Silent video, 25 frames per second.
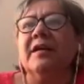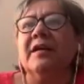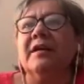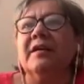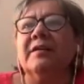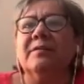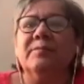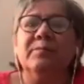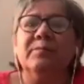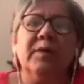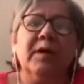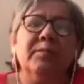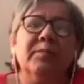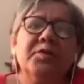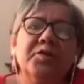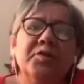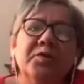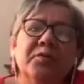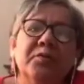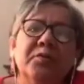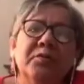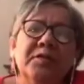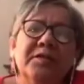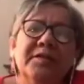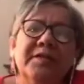I'm
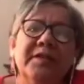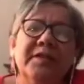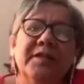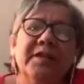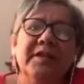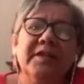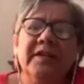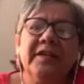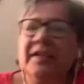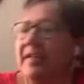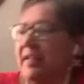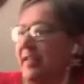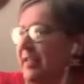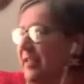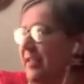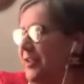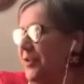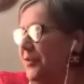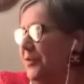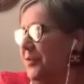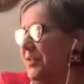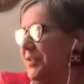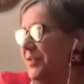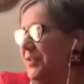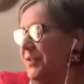sure we'll see
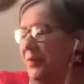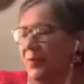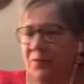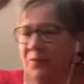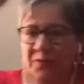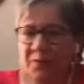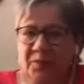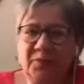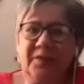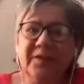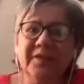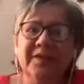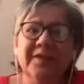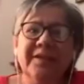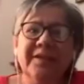you soon.